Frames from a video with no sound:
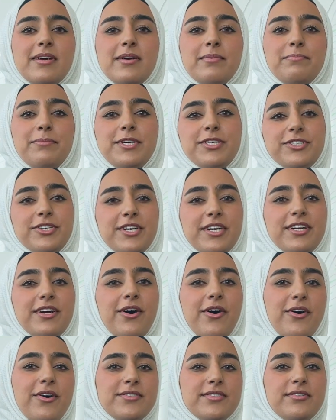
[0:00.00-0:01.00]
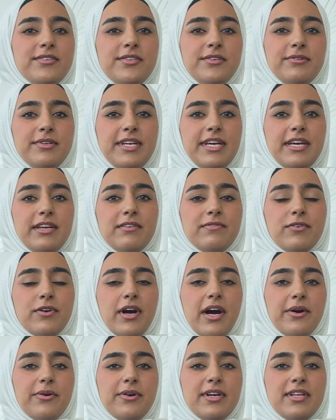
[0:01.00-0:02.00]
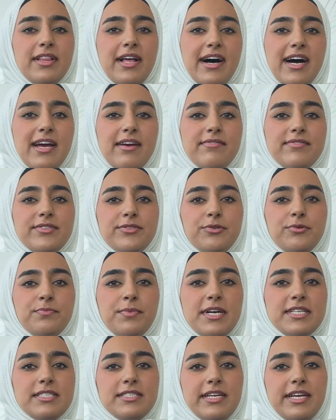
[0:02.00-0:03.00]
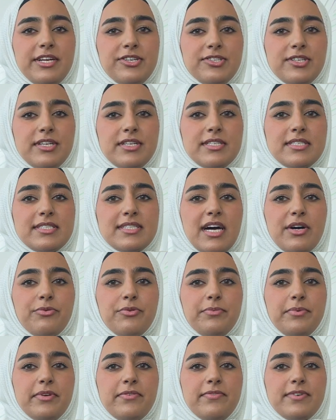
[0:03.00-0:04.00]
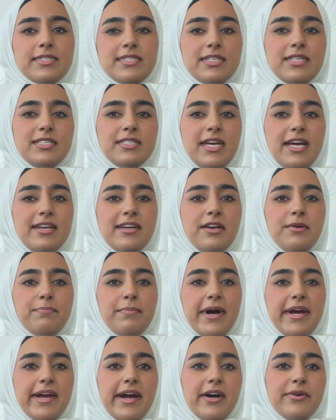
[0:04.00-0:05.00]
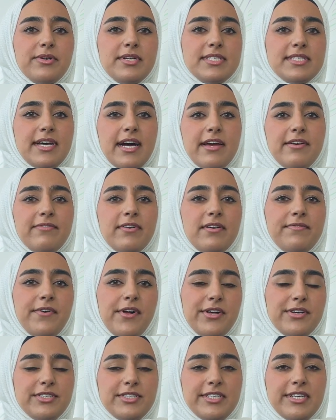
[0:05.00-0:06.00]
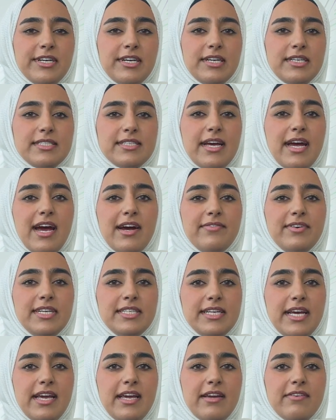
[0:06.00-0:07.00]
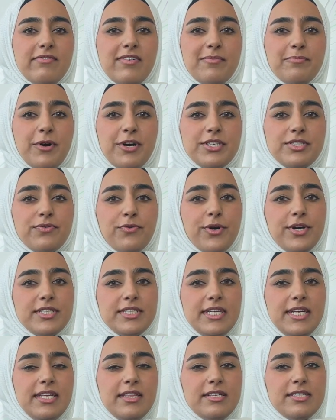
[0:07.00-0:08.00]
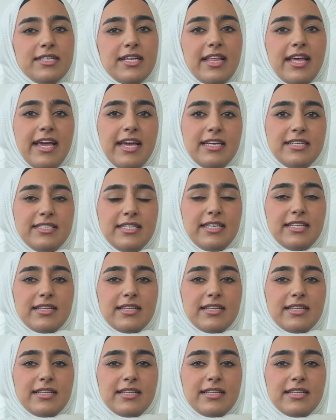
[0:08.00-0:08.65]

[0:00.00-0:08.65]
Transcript: Be sure to also tune in for our live Zoom presentations that will be facilitated by our SciFun volunteers every day from March 14th to the 18th.